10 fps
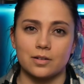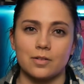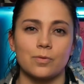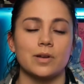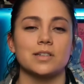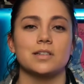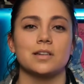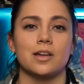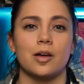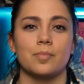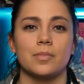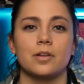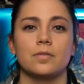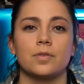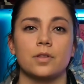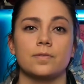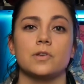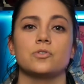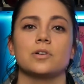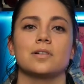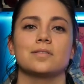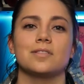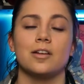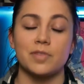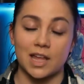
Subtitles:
of what is to come for the future of